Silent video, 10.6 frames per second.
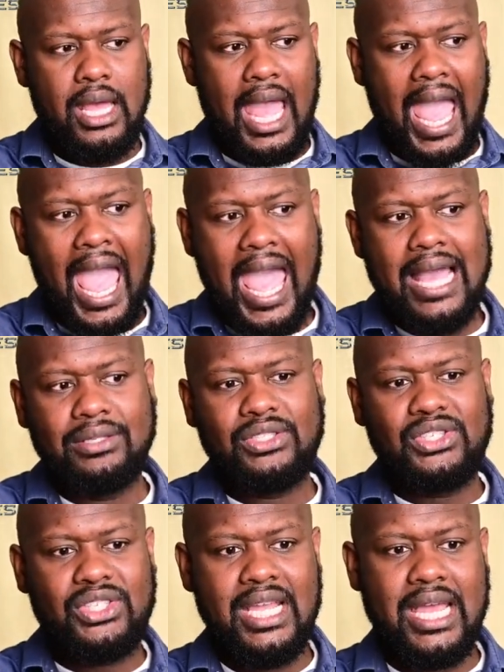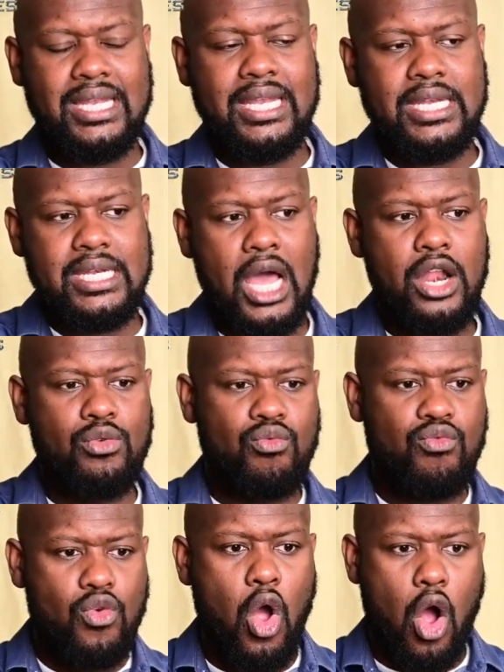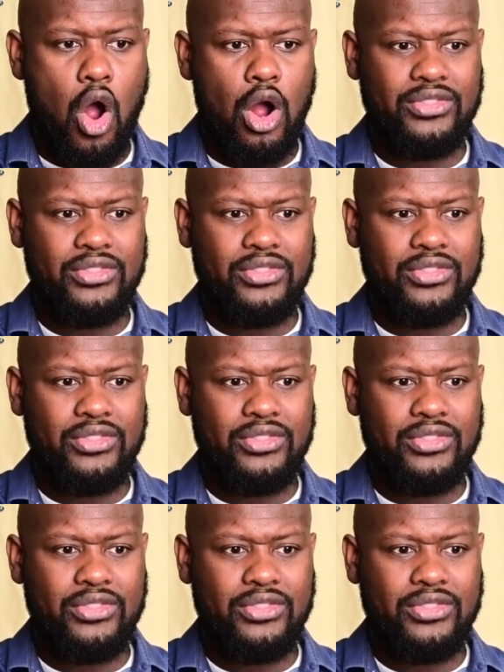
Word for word: has sinned and done wrong,